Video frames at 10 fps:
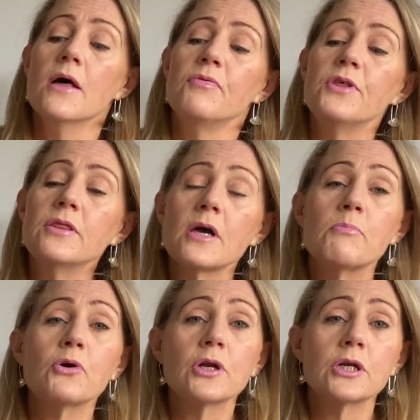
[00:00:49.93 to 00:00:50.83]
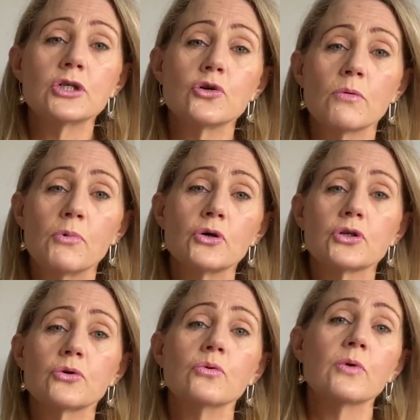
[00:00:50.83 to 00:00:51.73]
Then they put it into a
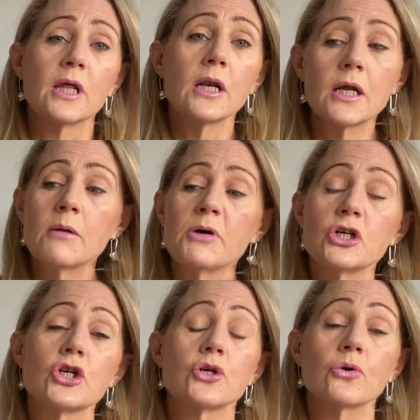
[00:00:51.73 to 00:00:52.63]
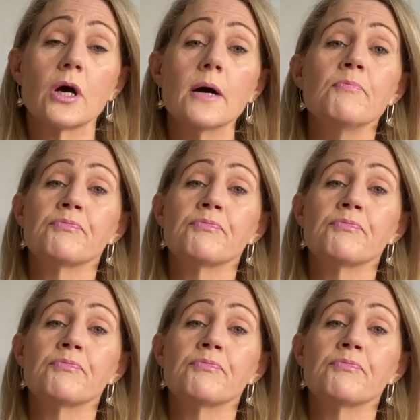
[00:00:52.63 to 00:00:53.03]
bottle with a little bit of sugar